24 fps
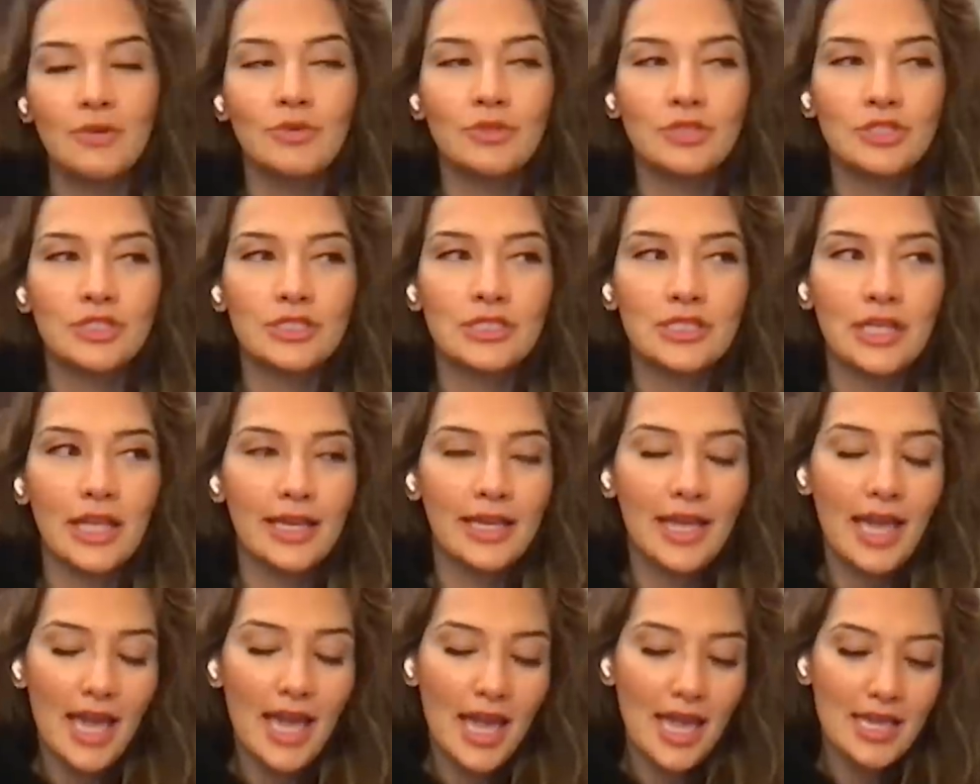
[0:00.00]
was just
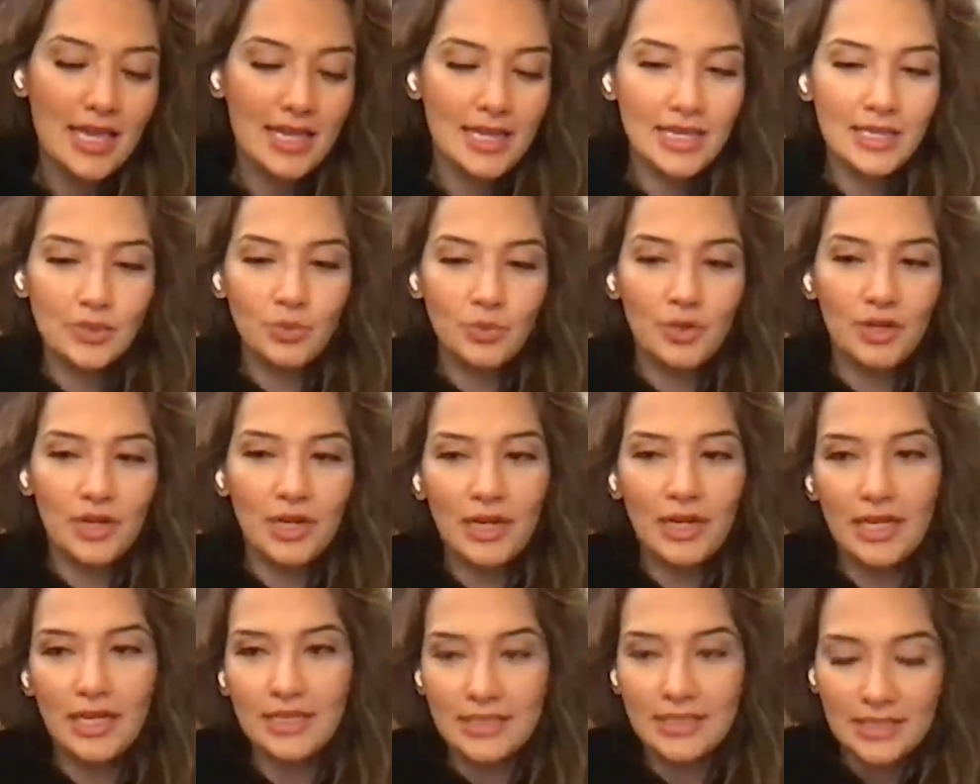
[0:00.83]
like, hey, it is what
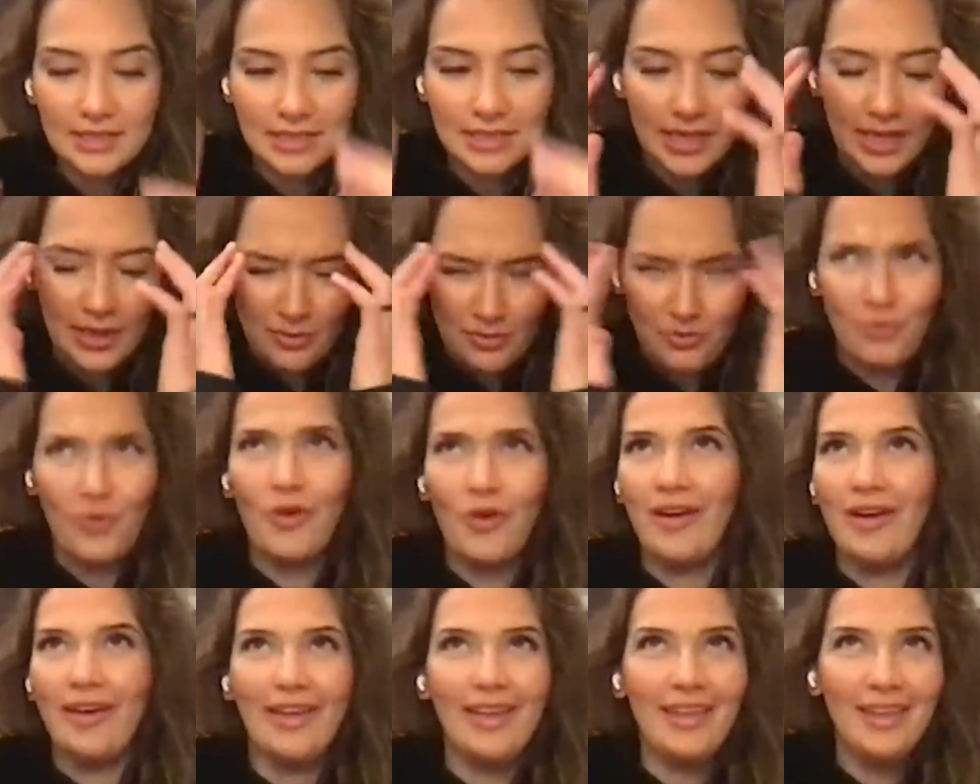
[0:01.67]
it is. It's like,
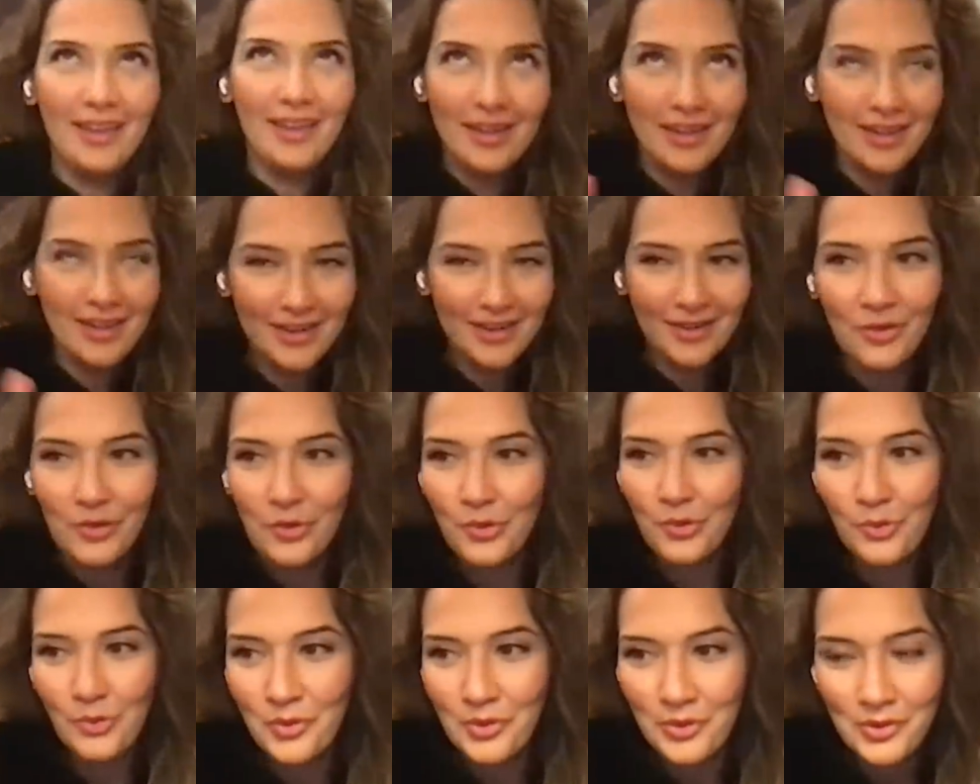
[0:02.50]
what?
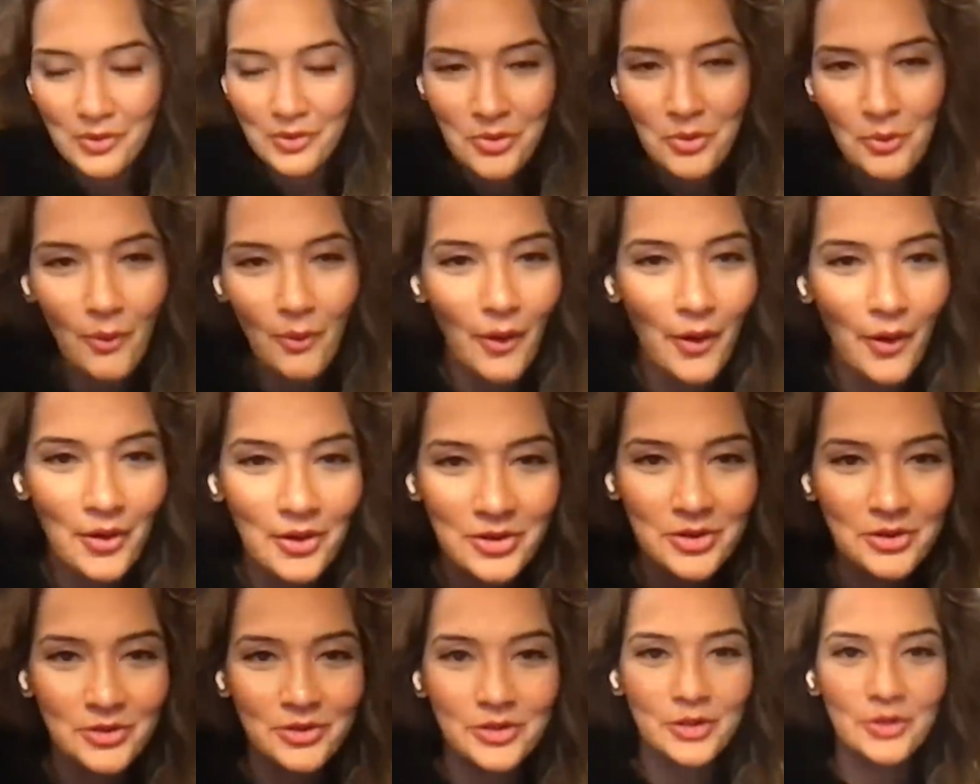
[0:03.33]
Who who are
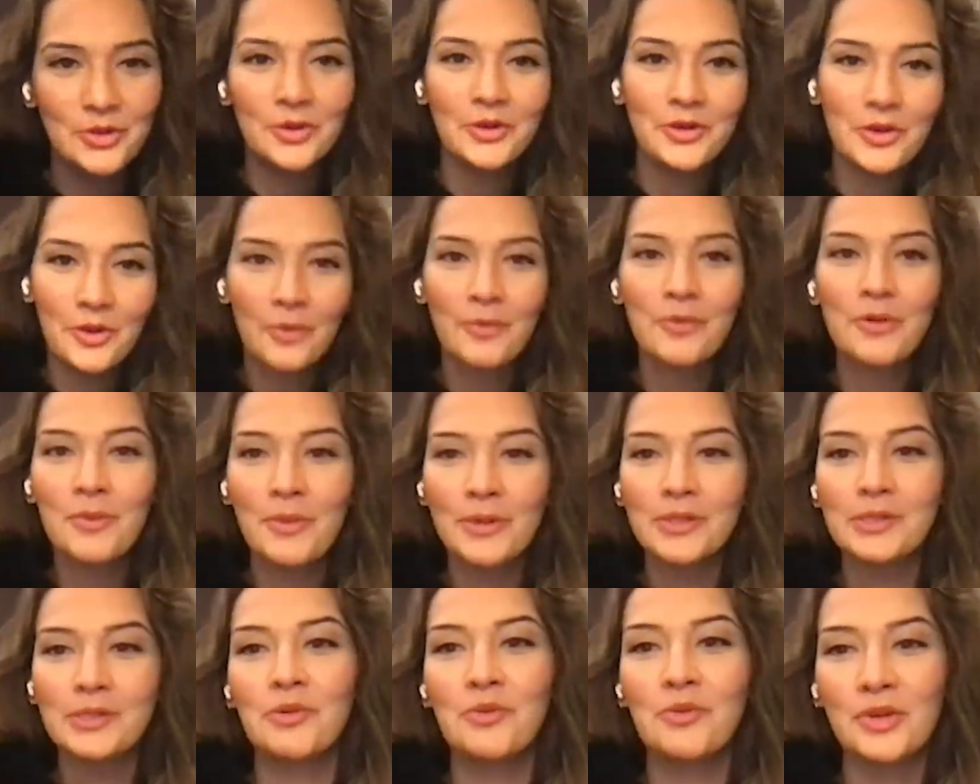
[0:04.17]
you, dude? You're you
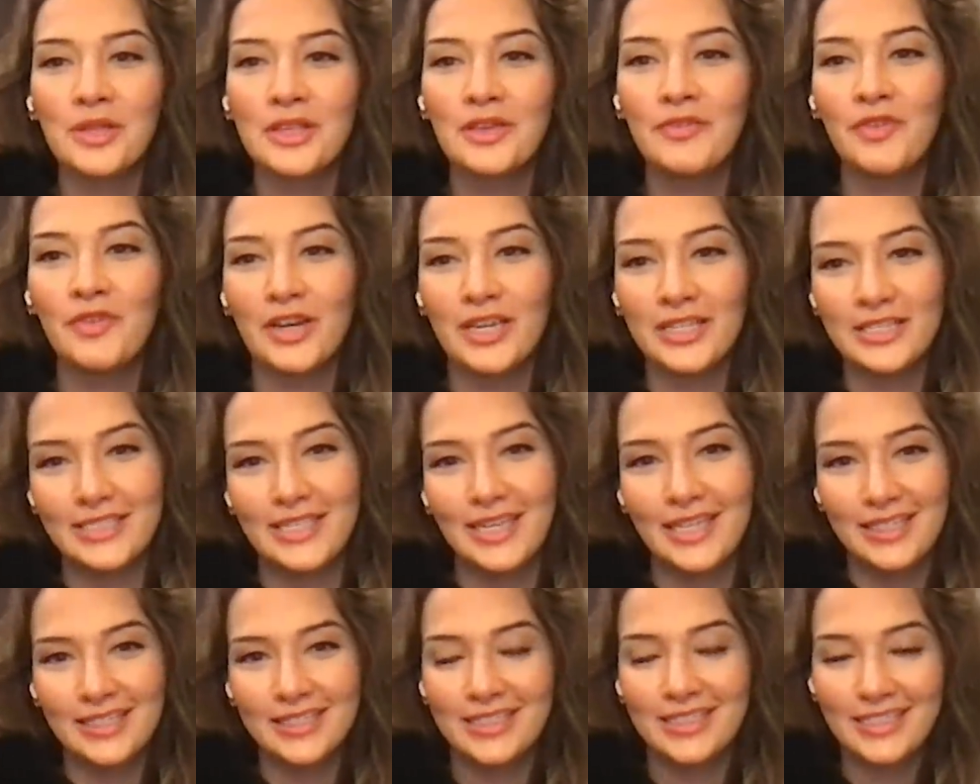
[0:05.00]
must be really fucking
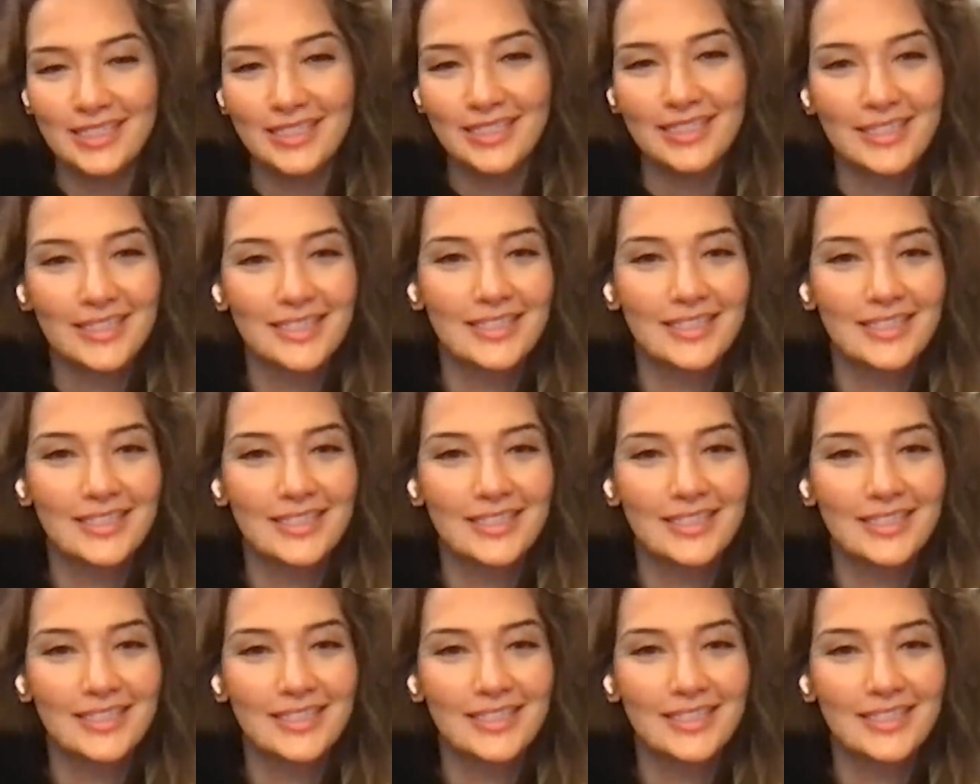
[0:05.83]
talented.